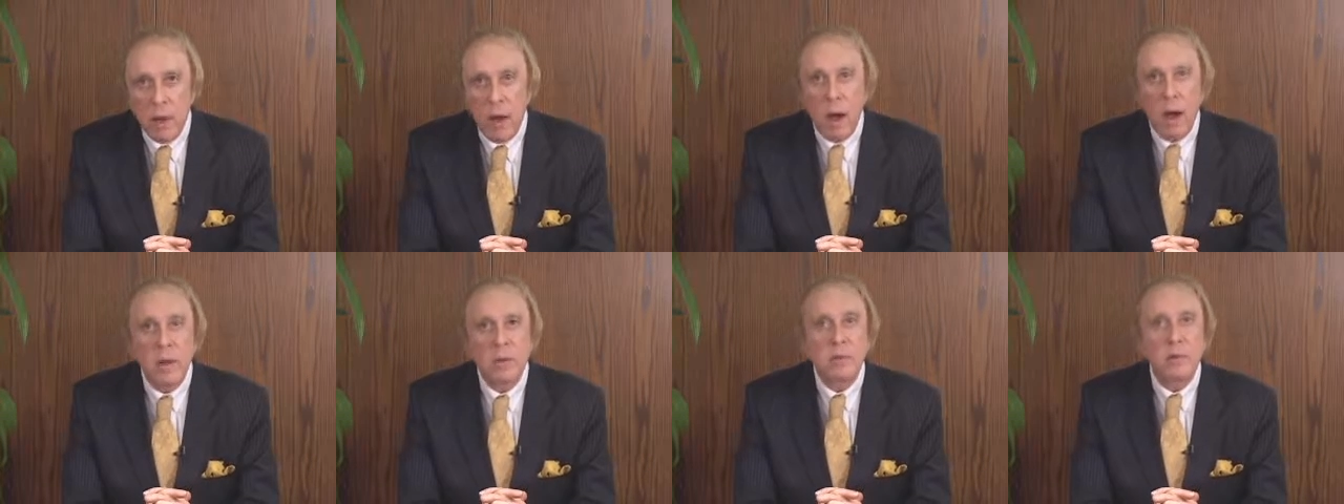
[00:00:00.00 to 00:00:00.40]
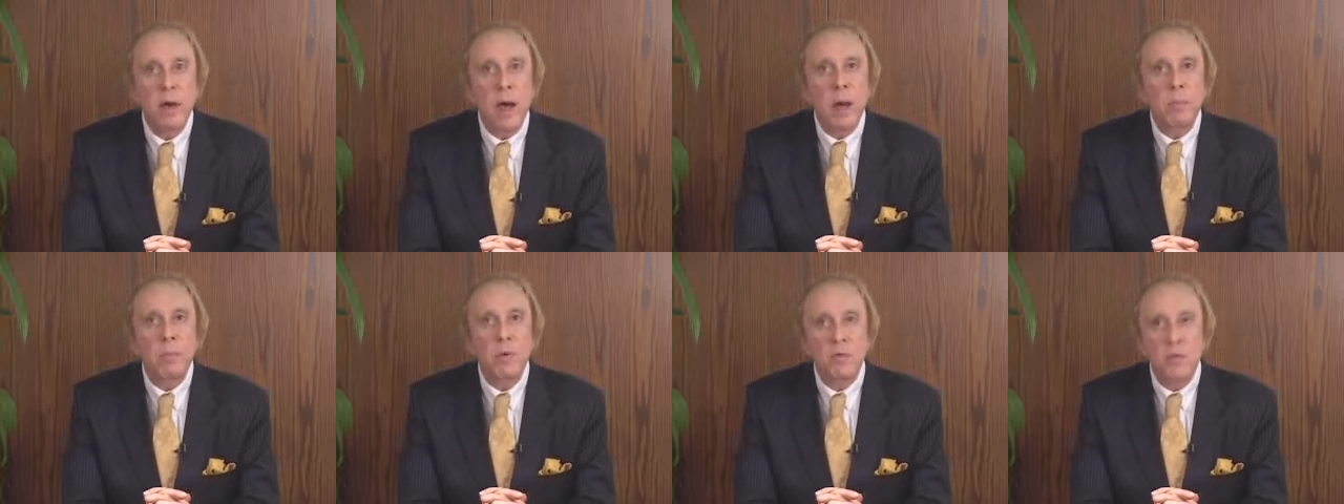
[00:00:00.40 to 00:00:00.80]
on
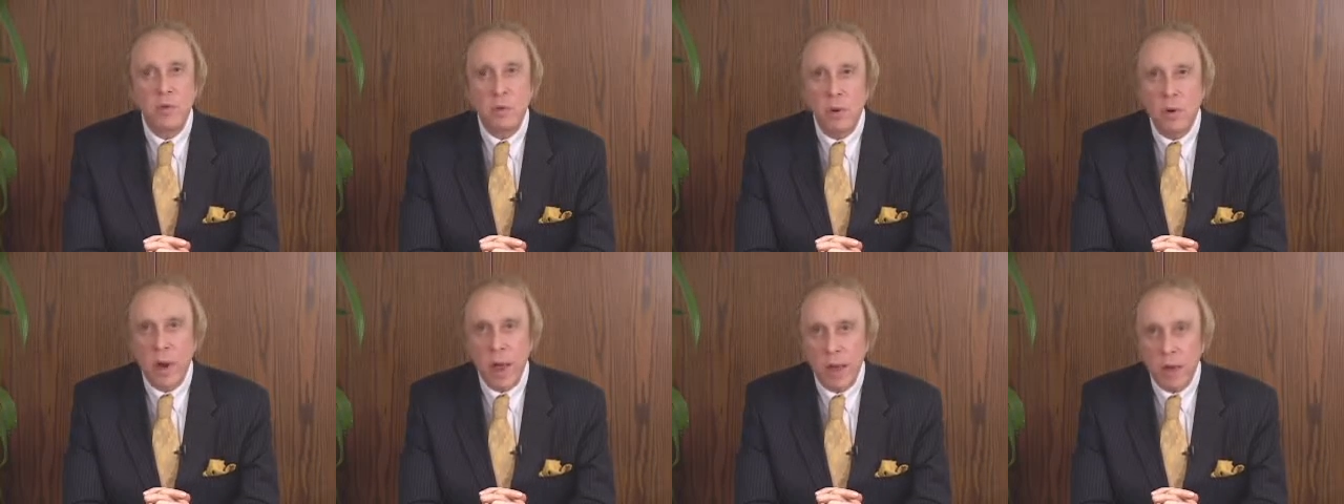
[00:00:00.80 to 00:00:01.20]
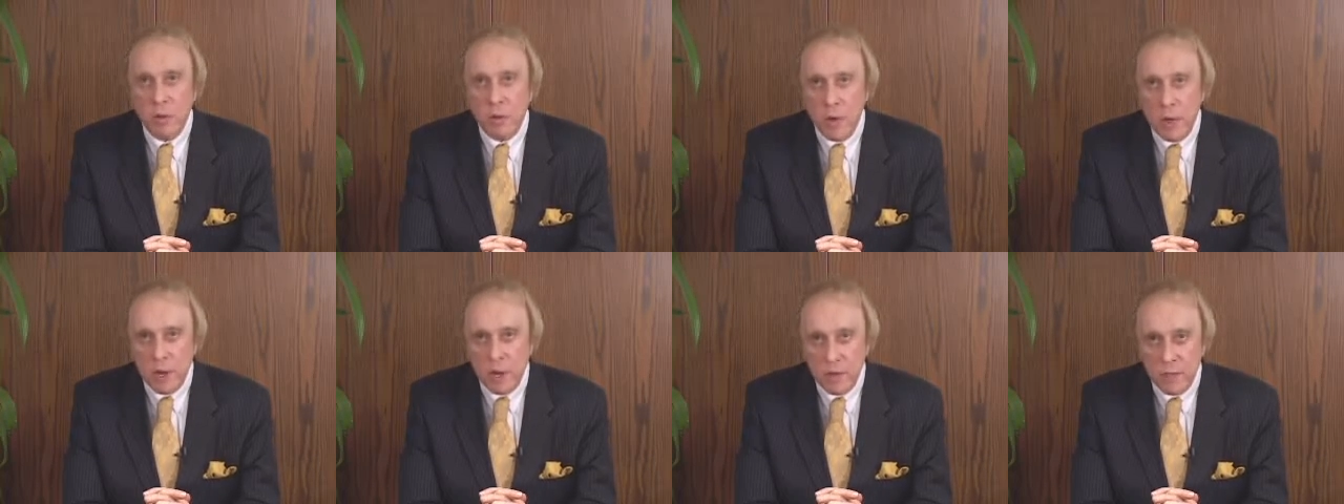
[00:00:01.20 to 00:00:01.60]
top of your
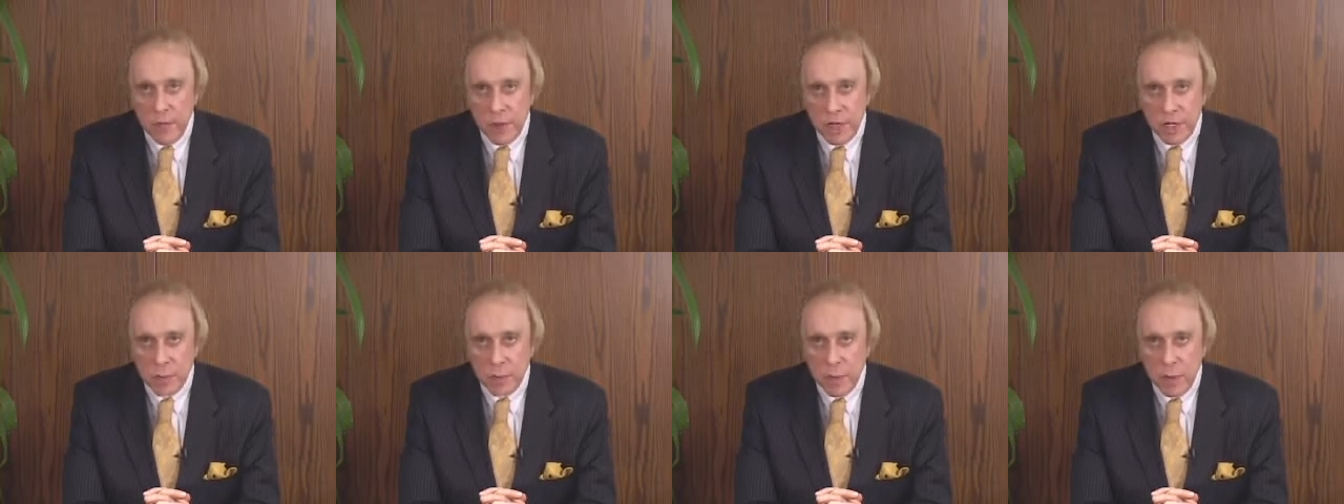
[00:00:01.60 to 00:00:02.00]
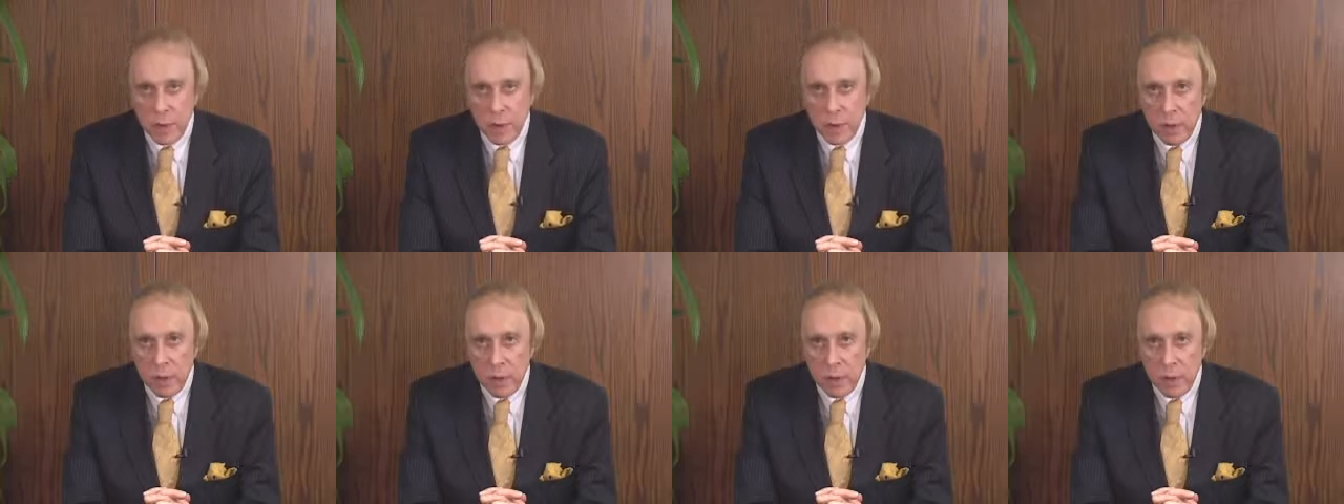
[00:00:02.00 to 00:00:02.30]
equity investment.